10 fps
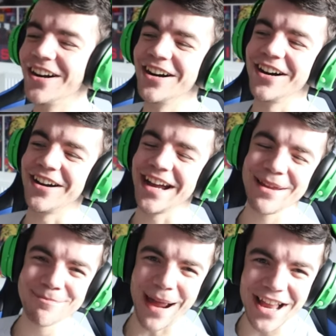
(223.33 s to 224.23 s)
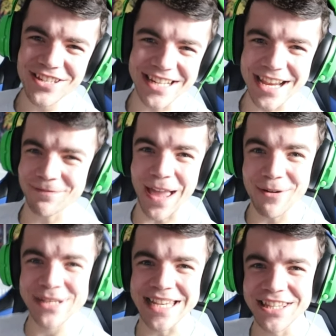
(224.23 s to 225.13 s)
Oh, imagine if
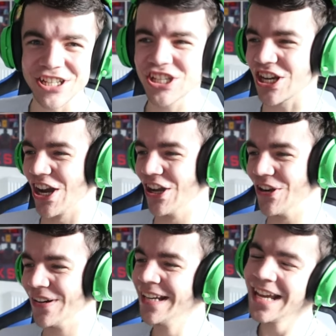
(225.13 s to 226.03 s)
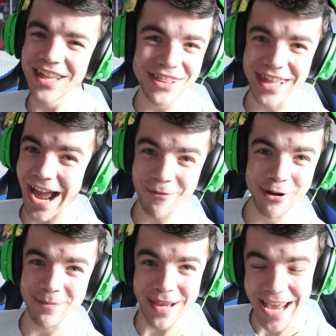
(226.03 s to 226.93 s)
that was in the show. That
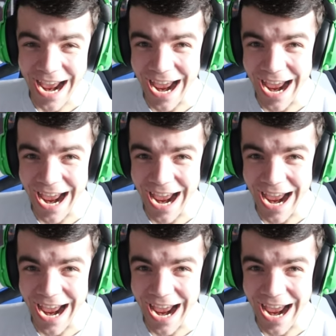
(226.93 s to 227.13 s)
would have been